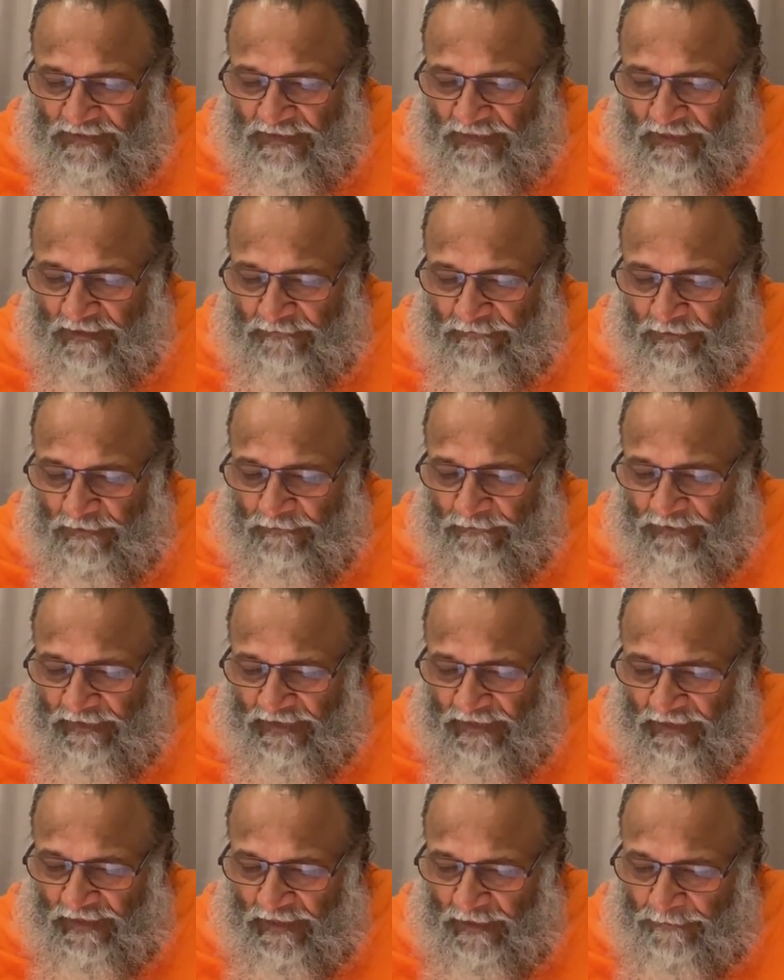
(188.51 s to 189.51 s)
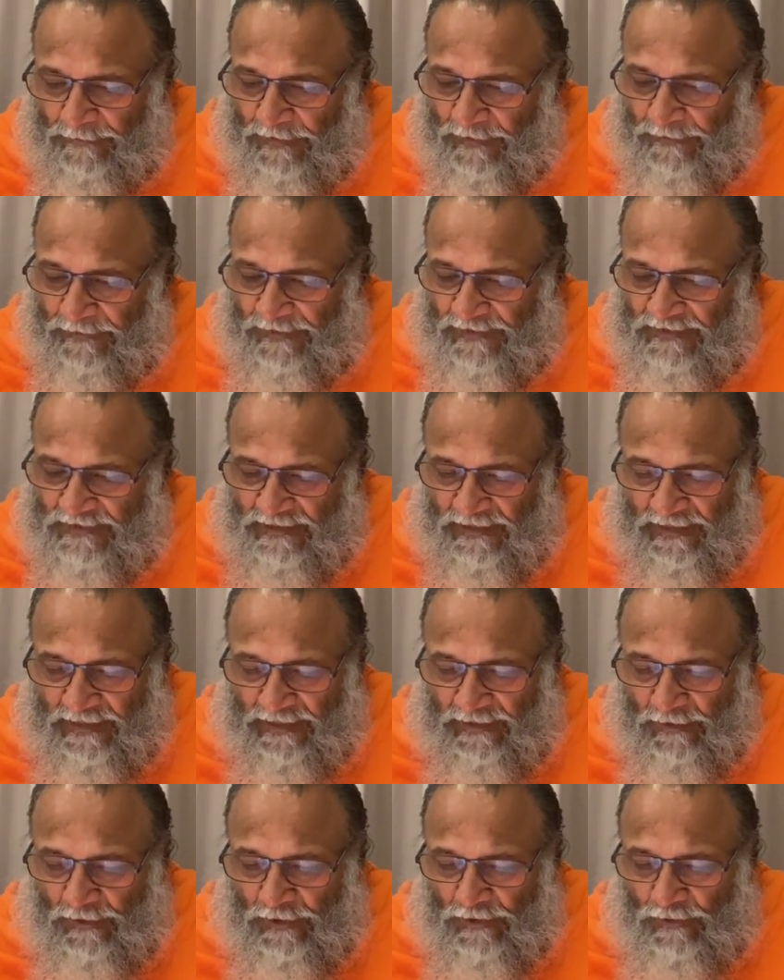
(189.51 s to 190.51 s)
and after waking up, a person
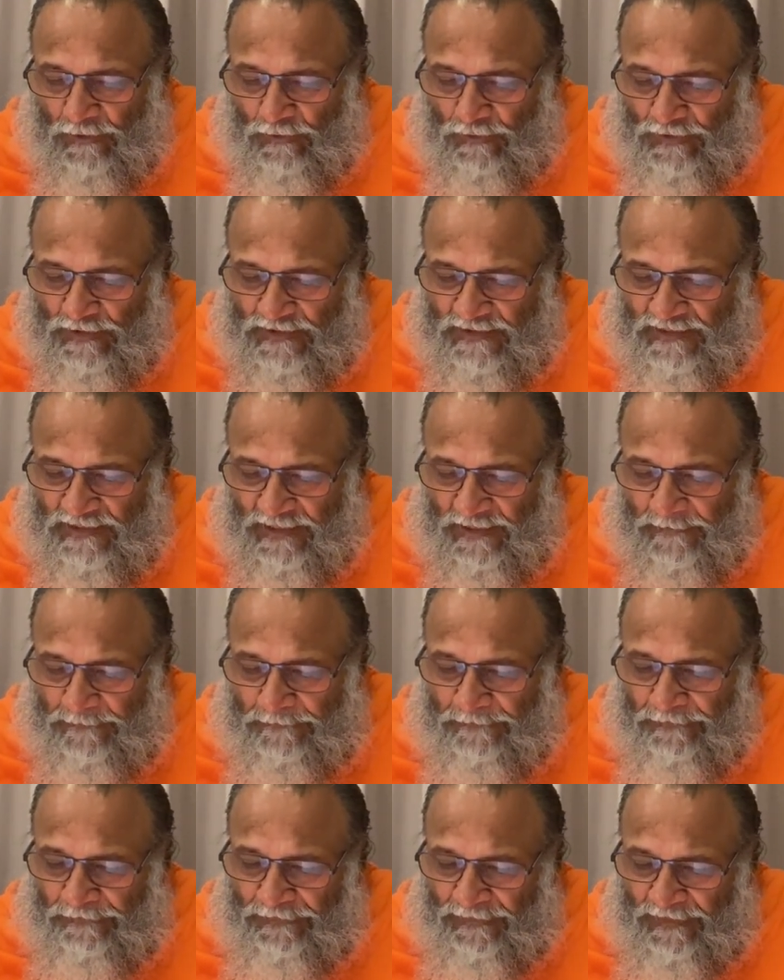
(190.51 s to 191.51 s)
cannot know the sleep,